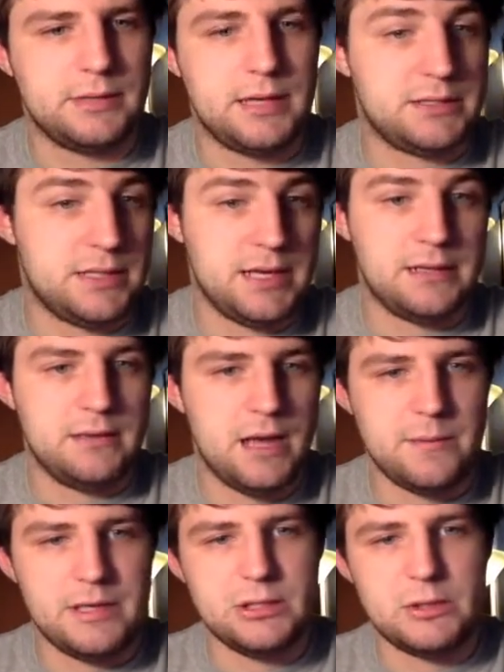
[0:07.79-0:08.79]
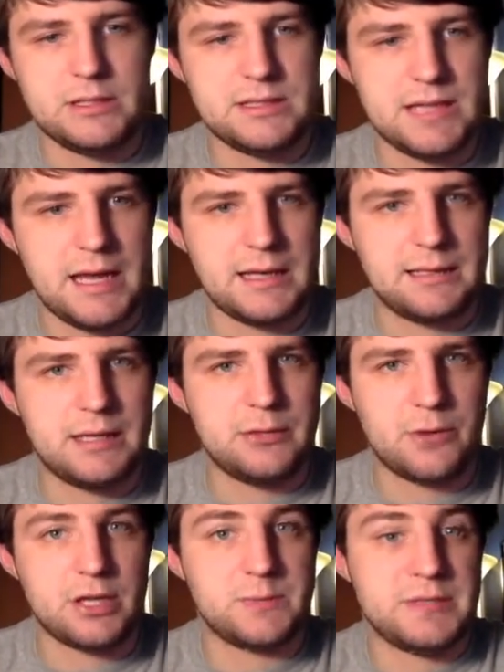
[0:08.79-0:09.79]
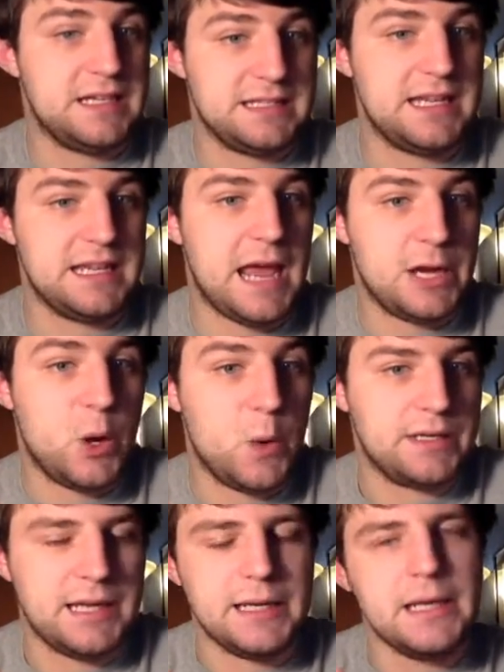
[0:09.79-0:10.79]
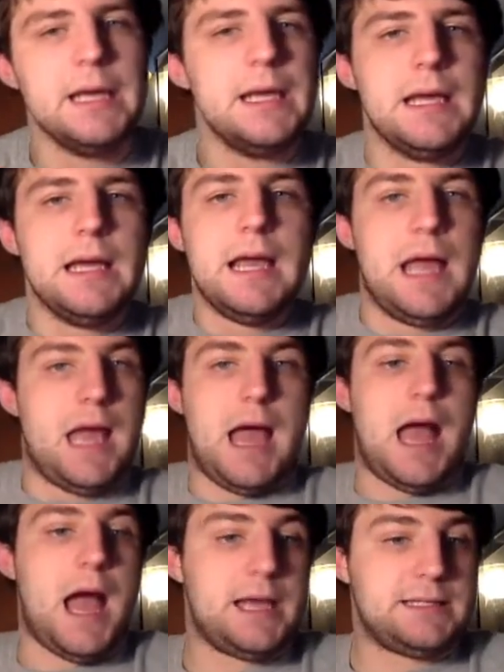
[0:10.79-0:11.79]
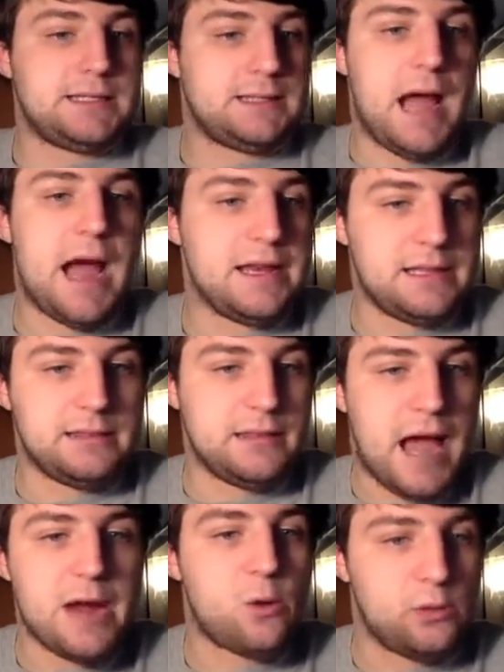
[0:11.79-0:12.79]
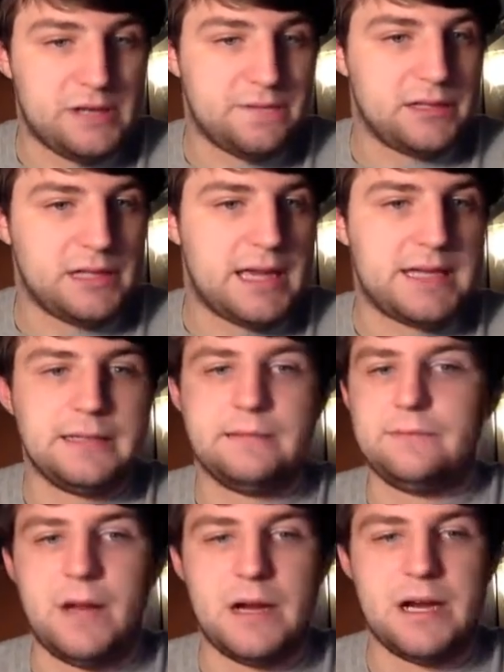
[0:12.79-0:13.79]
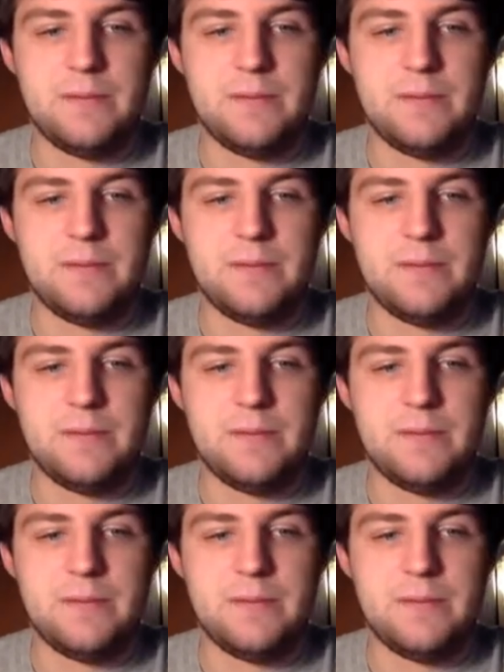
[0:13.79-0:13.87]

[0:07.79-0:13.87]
It did. I mean, you can say it did. Trust me, it did. I know it did. I, I didn't. I don't even like it very